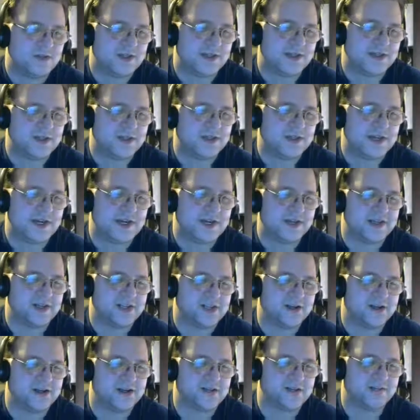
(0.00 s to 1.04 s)
Nothing doing here.
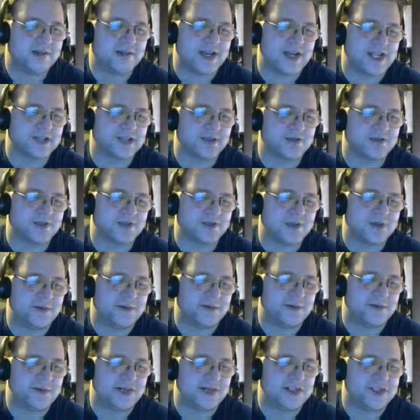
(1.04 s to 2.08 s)
This road is impassable for the
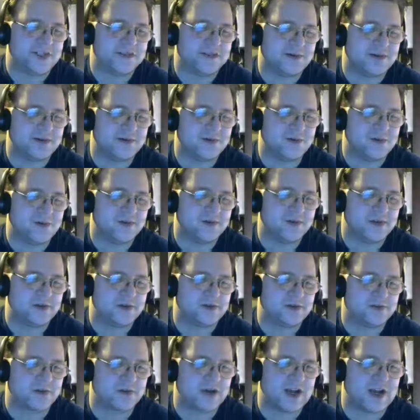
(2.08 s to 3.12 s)
moment. We need someone to move
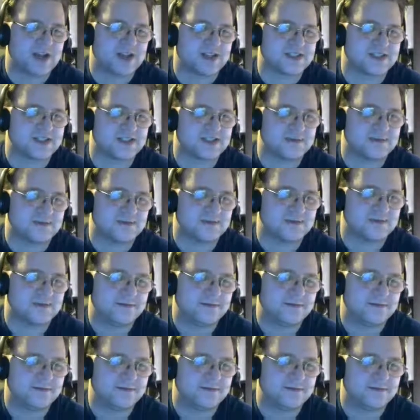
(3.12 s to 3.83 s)
those rocks.